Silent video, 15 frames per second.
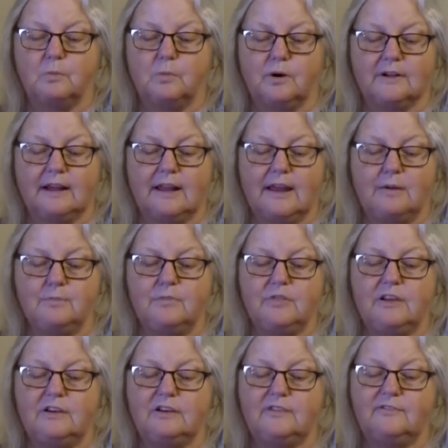proclaim
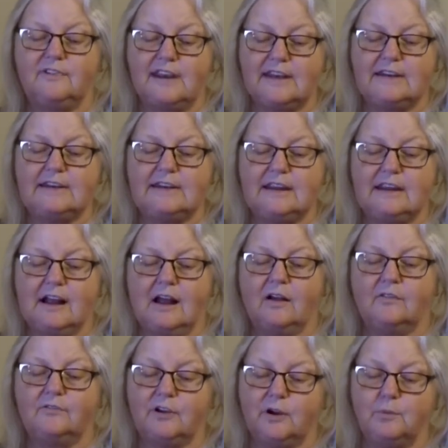the divinity
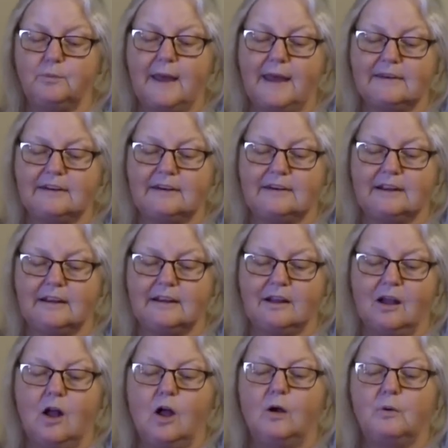of humanity,
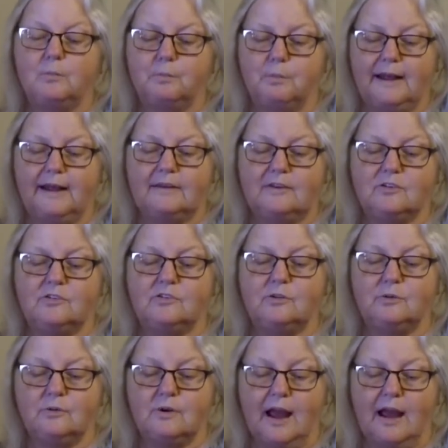but
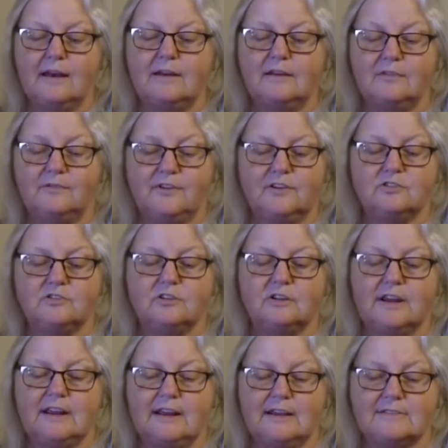do not
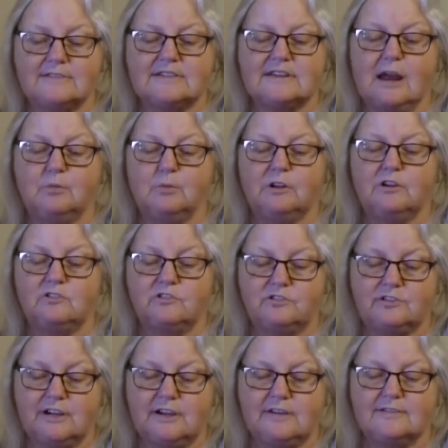officially establish
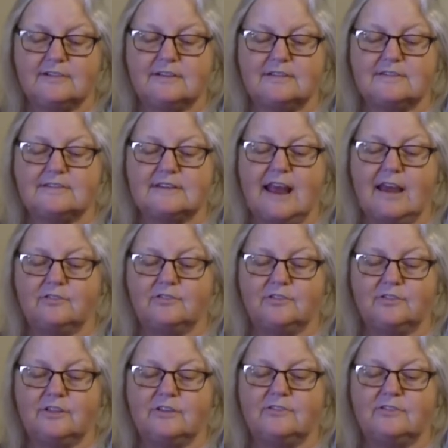Jesus as
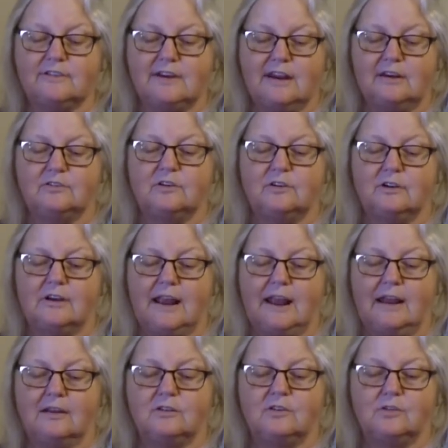the standard
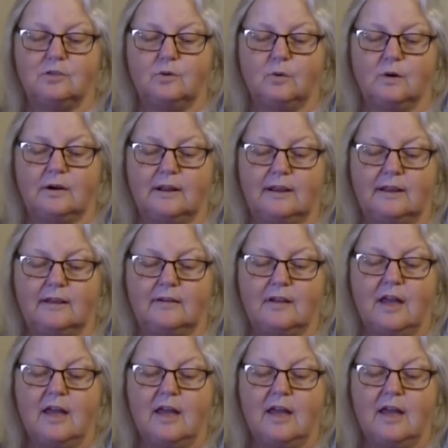and authority.